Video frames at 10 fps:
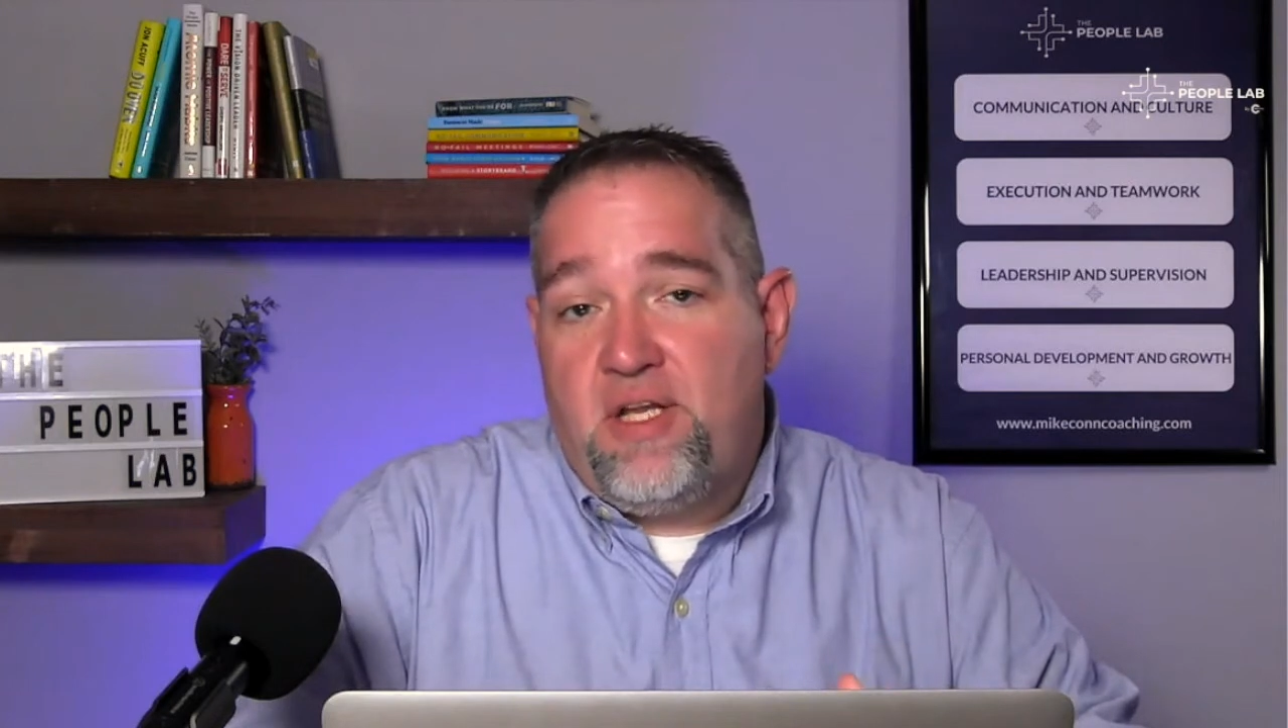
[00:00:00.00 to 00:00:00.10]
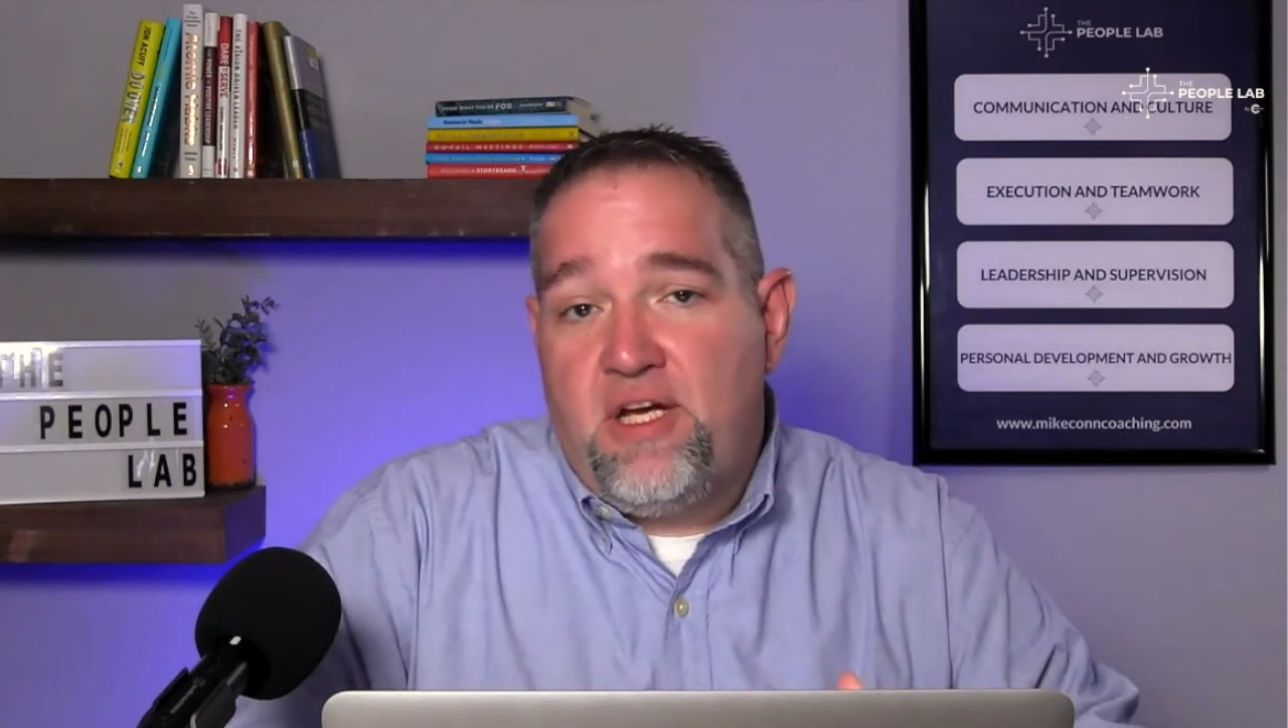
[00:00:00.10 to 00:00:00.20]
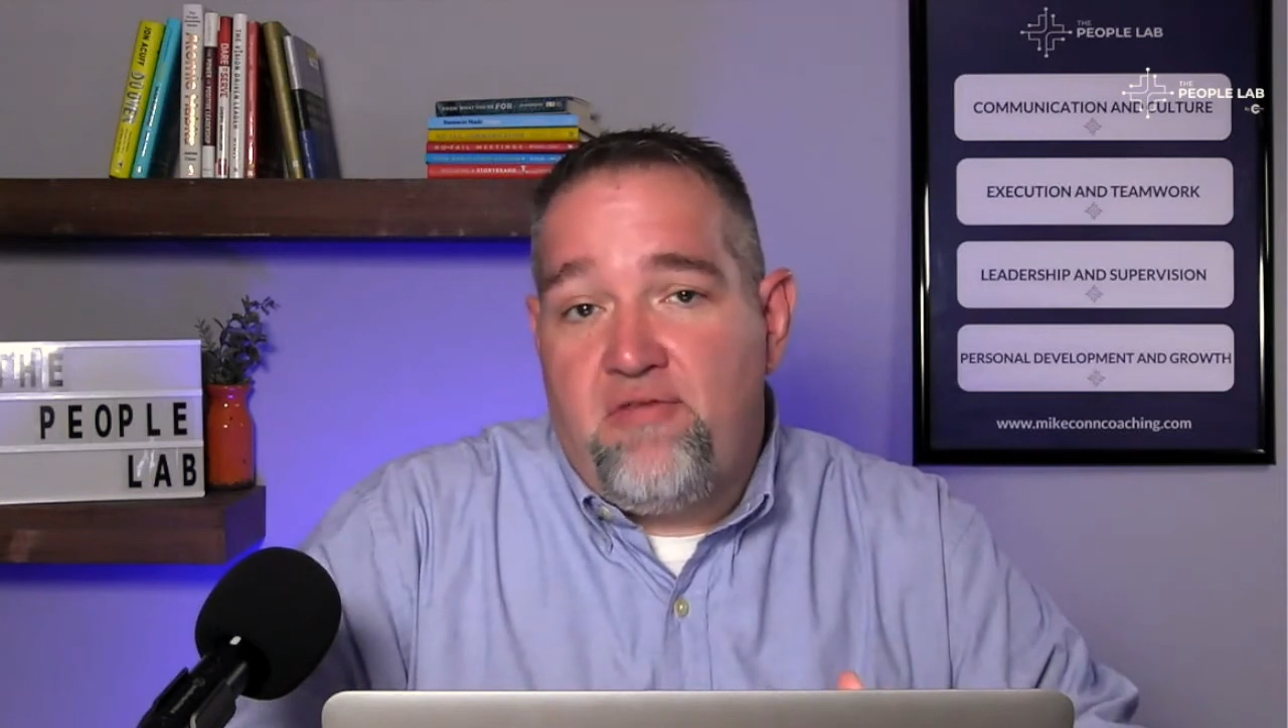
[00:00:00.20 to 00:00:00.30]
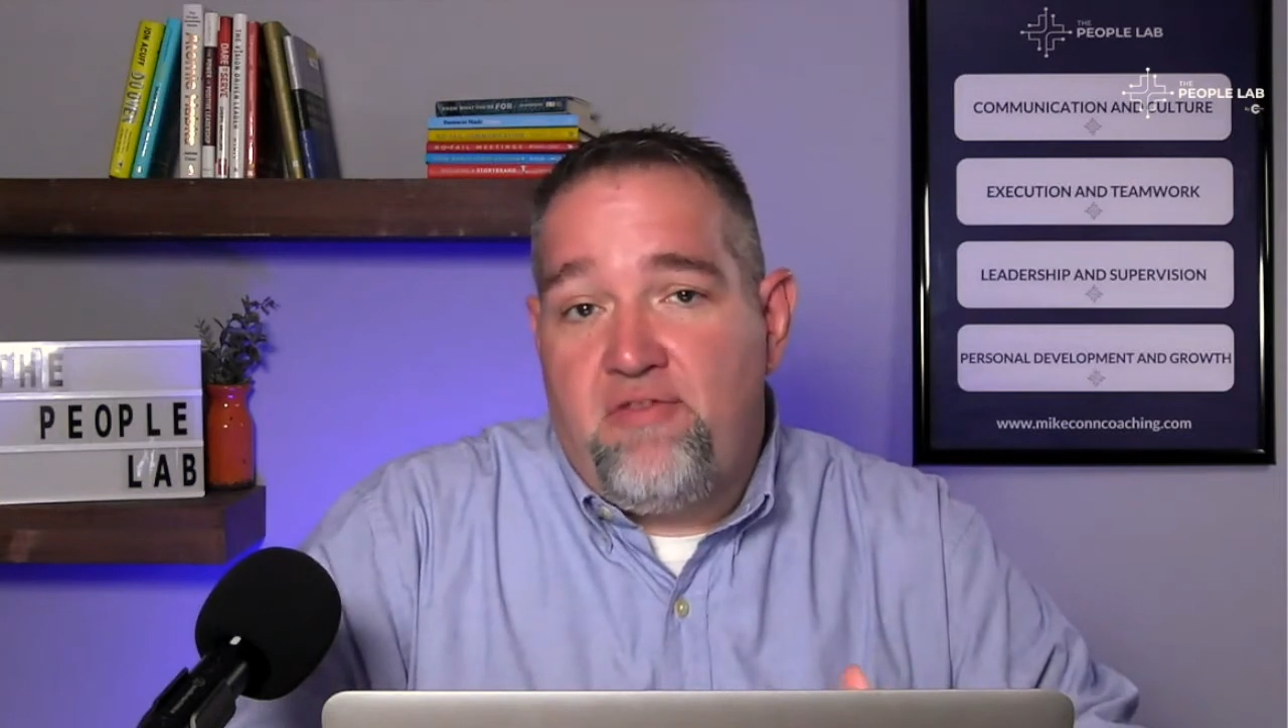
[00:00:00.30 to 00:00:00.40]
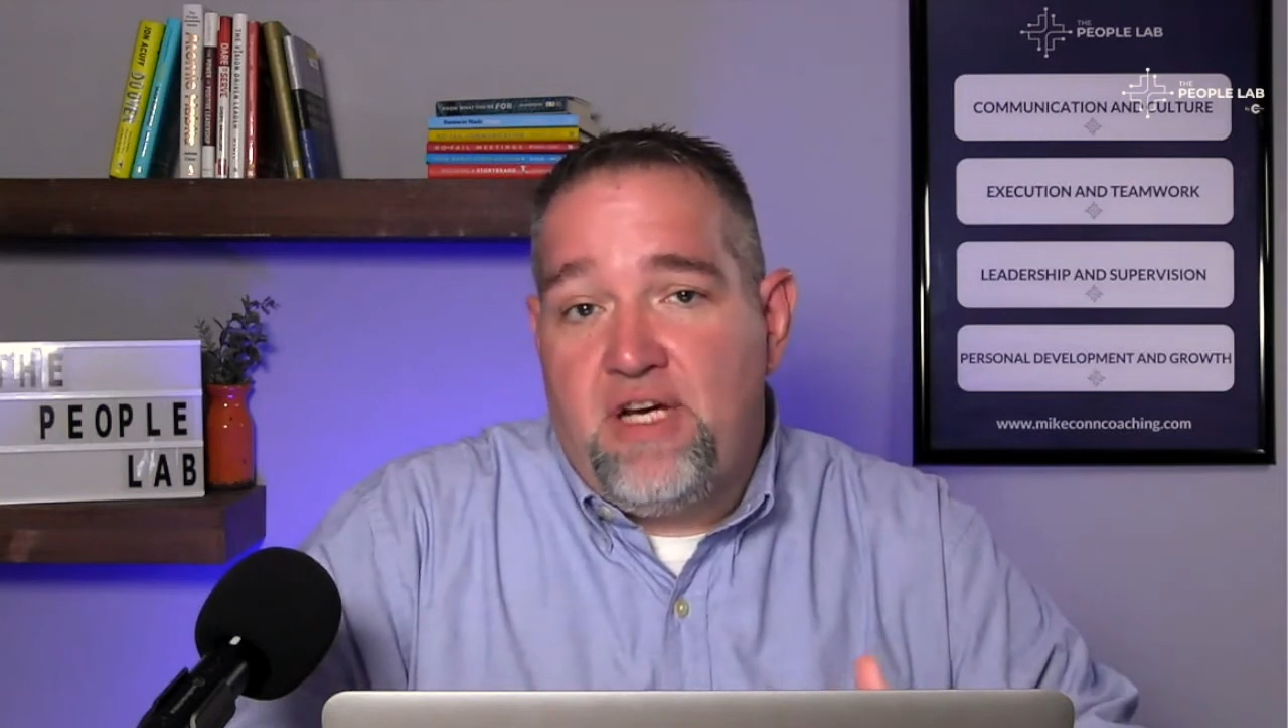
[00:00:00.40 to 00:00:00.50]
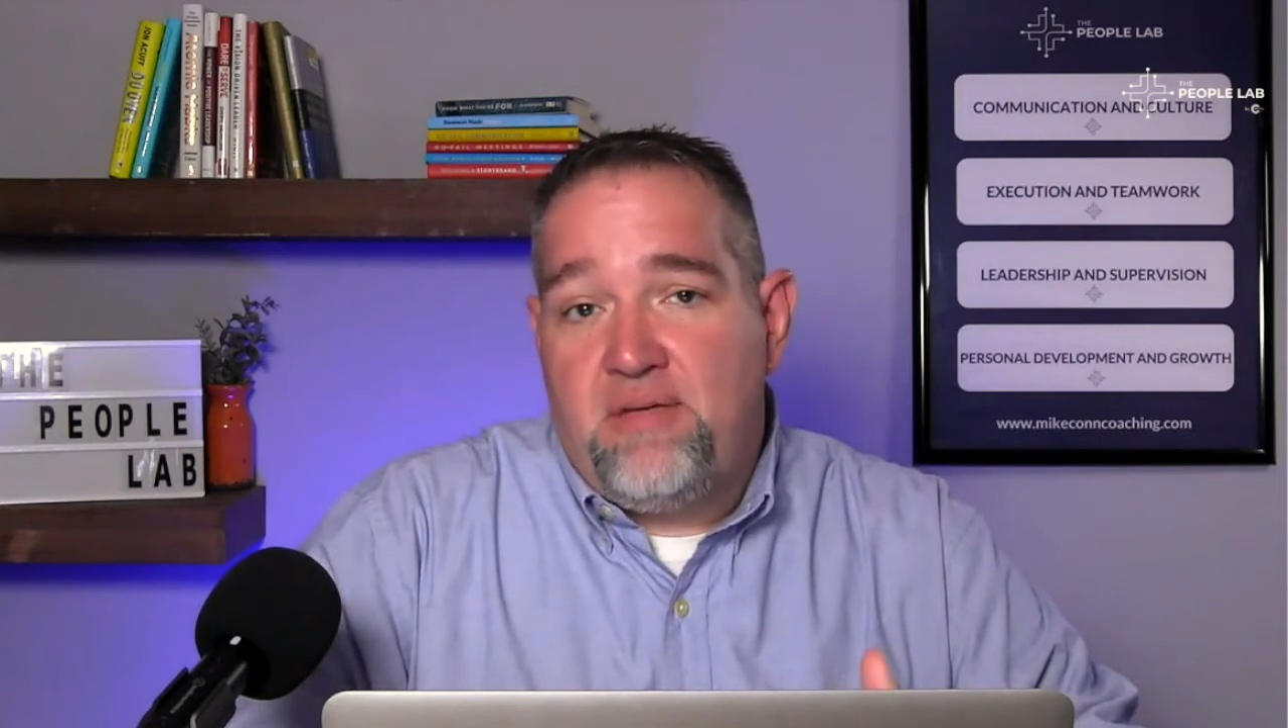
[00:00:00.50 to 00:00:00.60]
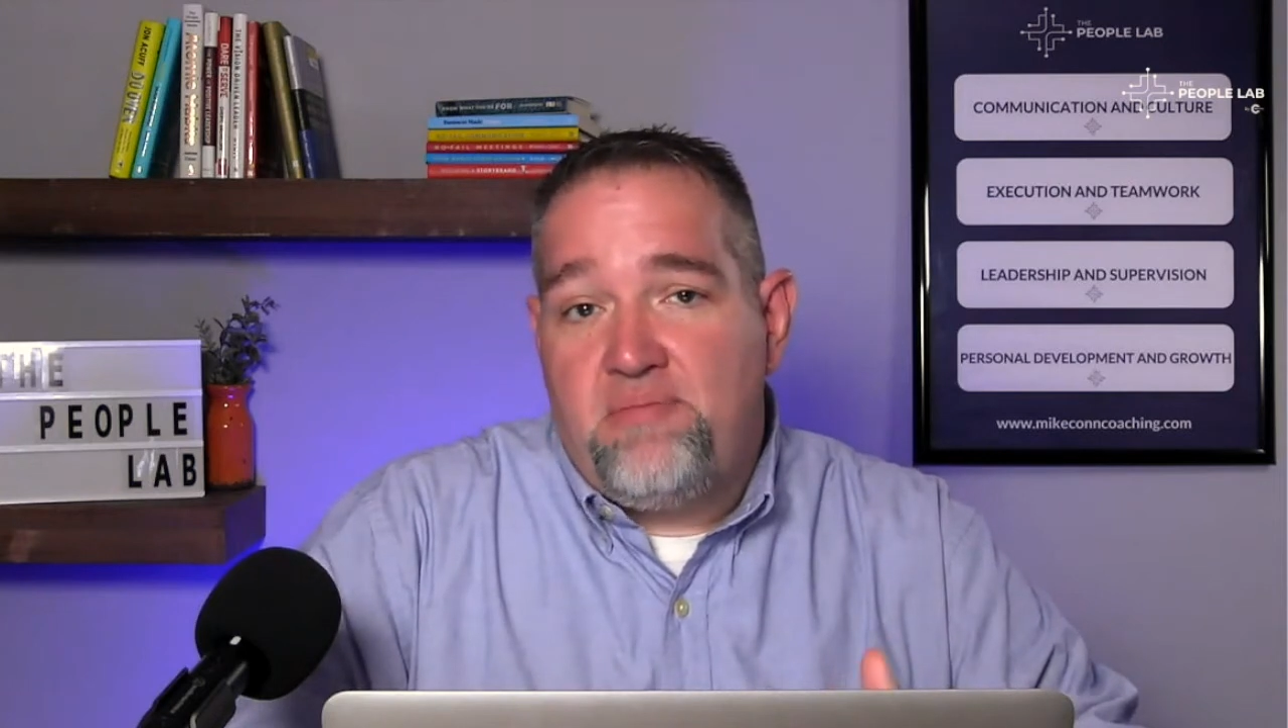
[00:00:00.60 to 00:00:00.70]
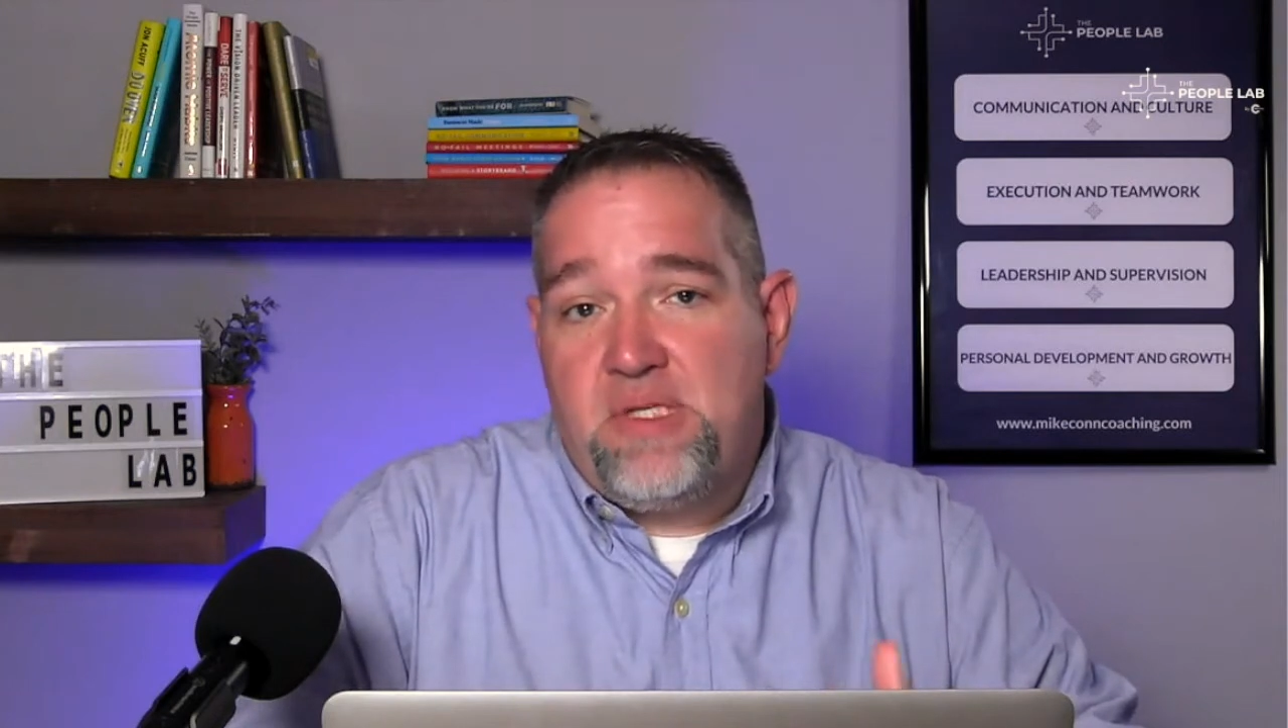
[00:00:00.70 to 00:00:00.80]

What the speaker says: of